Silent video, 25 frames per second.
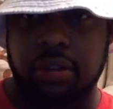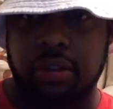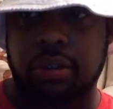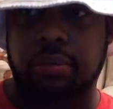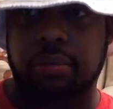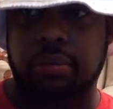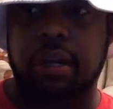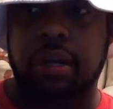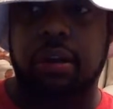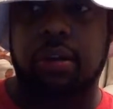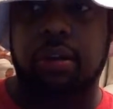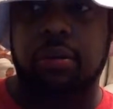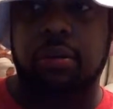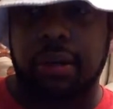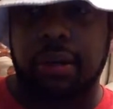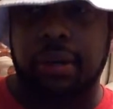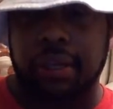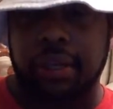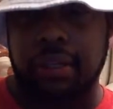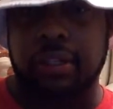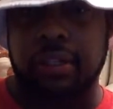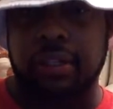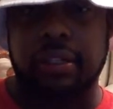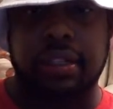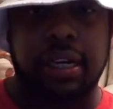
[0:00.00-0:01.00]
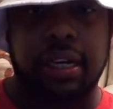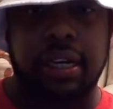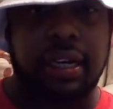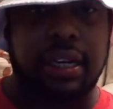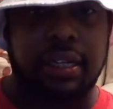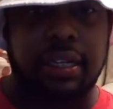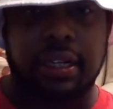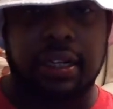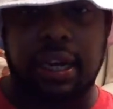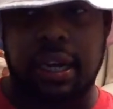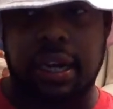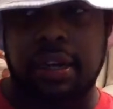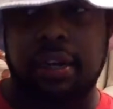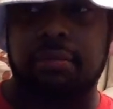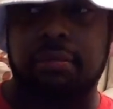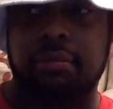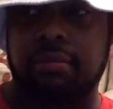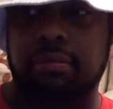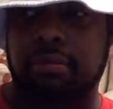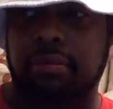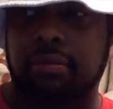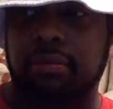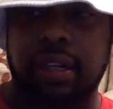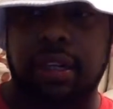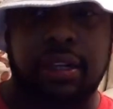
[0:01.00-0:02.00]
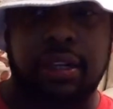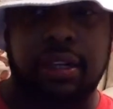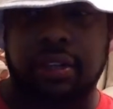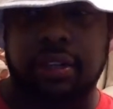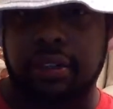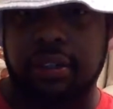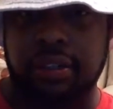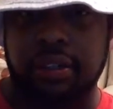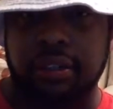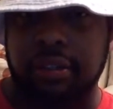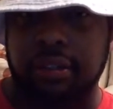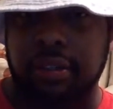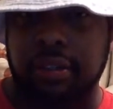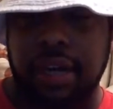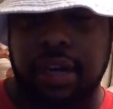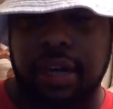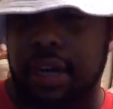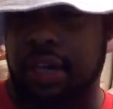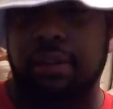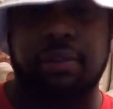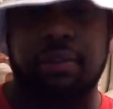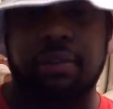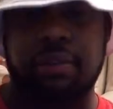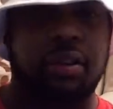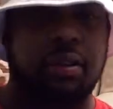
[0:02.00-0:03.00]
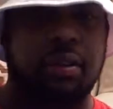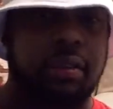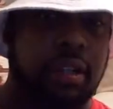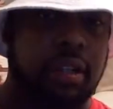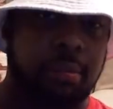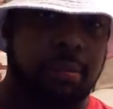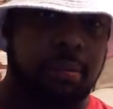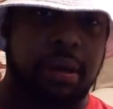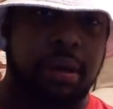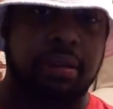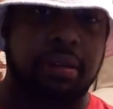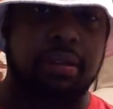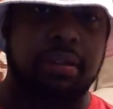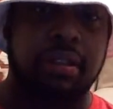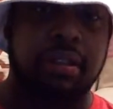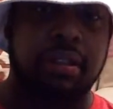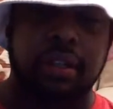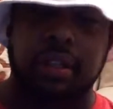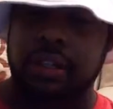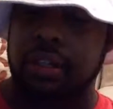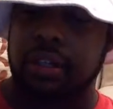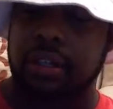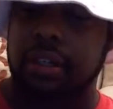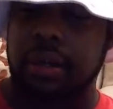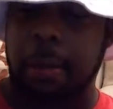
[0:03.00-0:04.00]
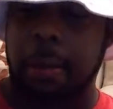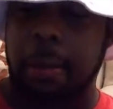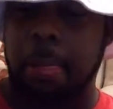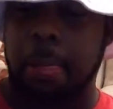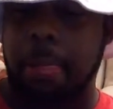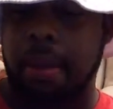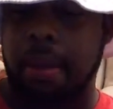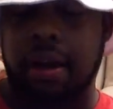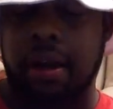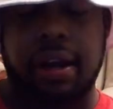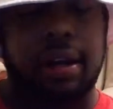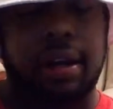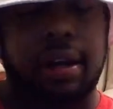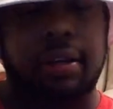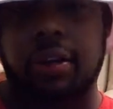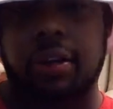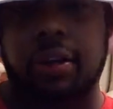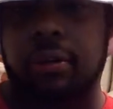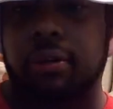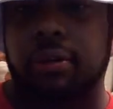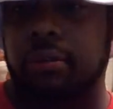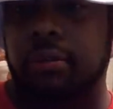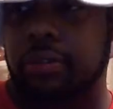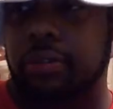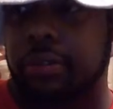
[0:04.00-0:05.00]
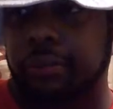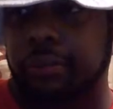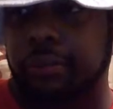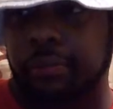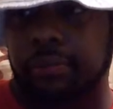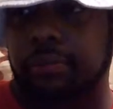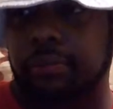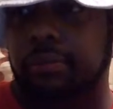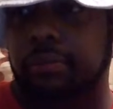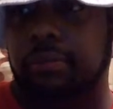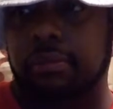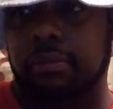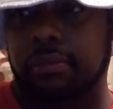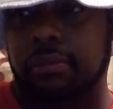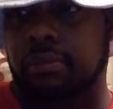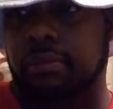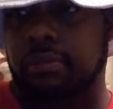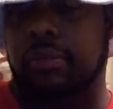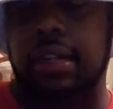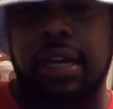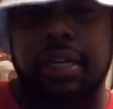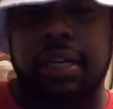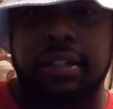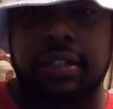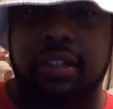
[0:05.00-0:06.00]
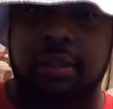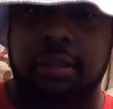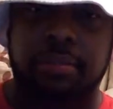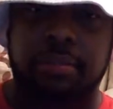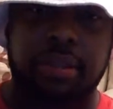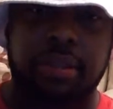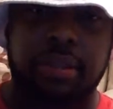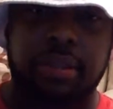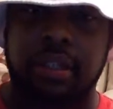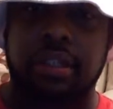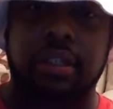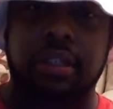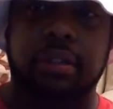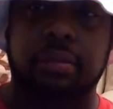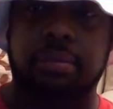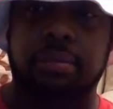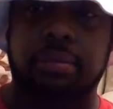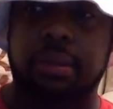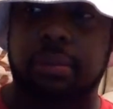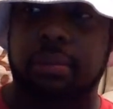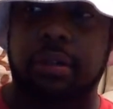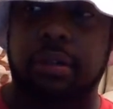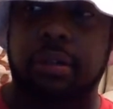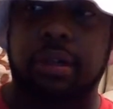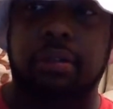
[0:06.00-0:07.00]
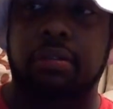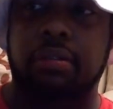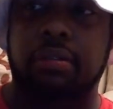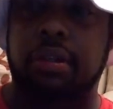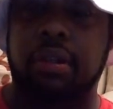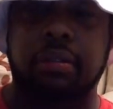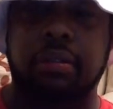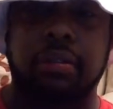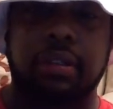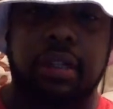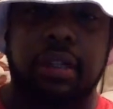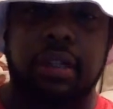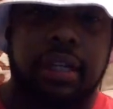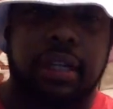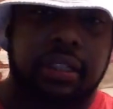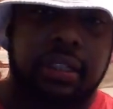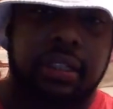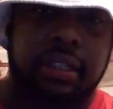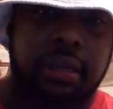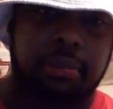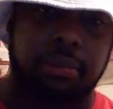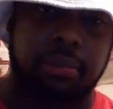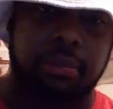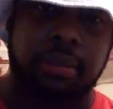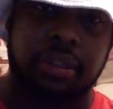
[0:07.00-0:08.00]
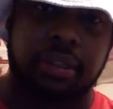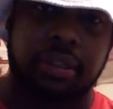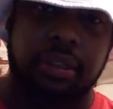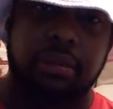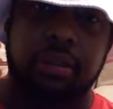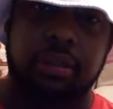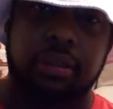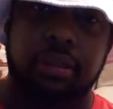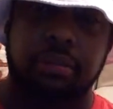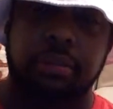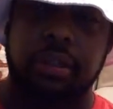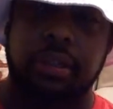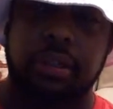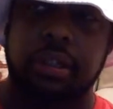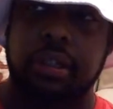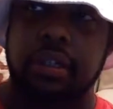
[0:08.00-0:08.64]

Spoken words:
You're like, oh my goodness, I did not think I didn't even know nothing about this. And I know 97% of the people don't know the things that I'm showing them.